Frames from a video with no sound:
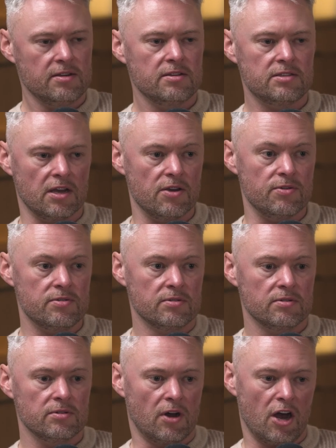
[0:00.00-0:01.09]
So
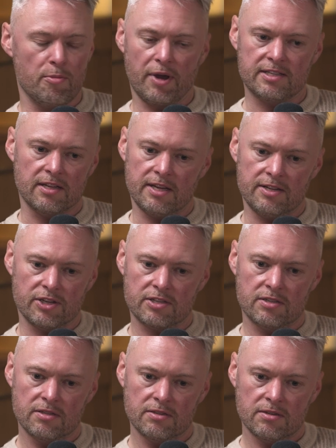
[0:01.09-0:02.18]
I basically
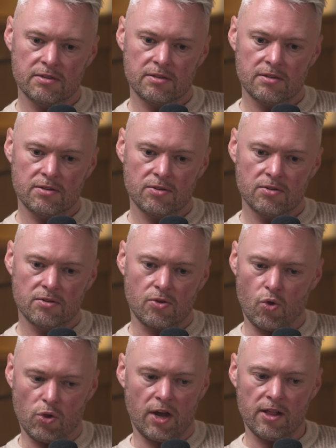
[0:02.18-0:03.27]

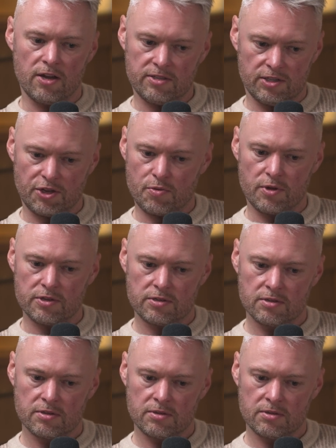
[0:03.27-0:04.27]
all I learned to do was